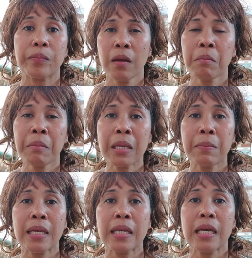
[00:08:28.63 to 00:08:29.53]

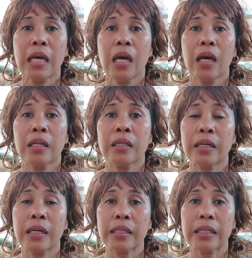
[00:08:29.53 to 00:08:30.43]
maybe
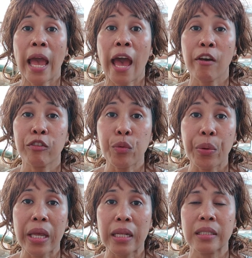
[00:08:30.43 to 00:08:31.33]
not
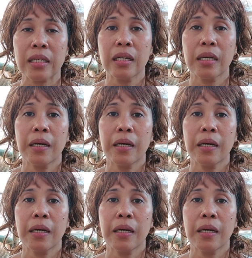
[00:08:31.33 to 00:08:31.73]
heavyweight,